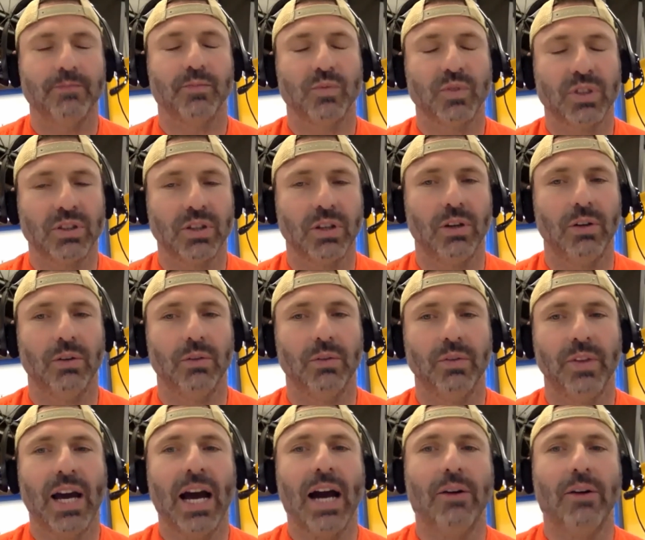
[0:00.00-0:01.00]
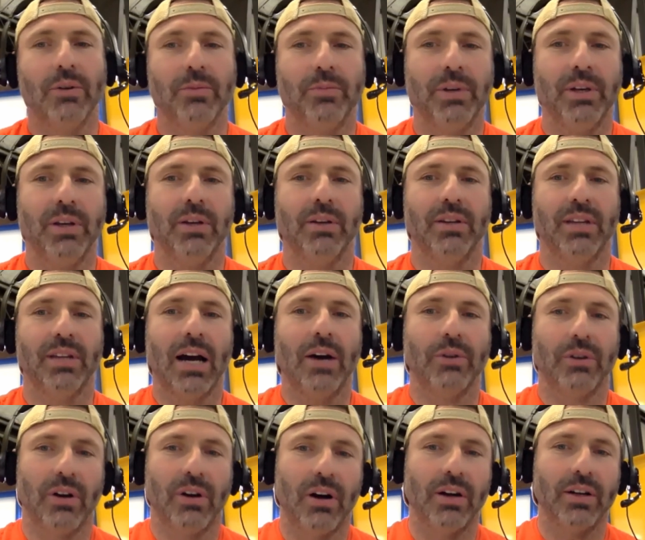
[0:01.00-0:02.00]
So
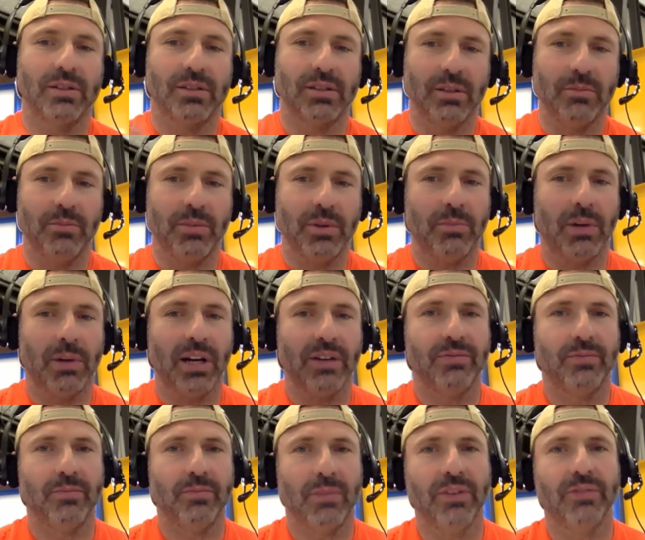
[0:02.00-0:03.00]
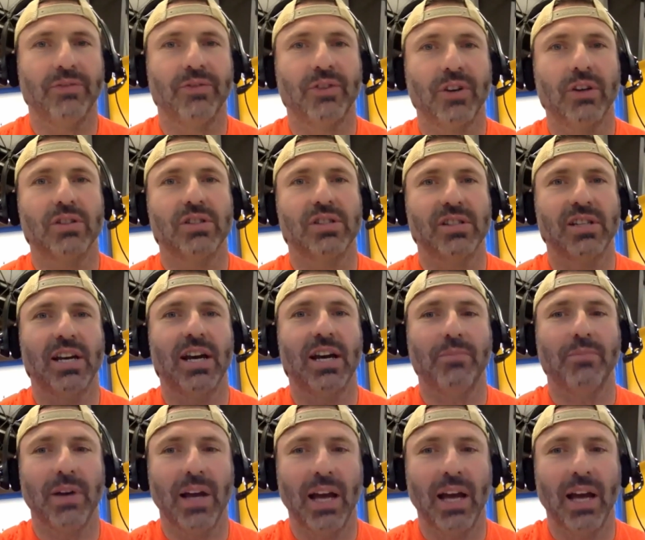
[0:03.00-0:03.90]
that would honestly be my first step.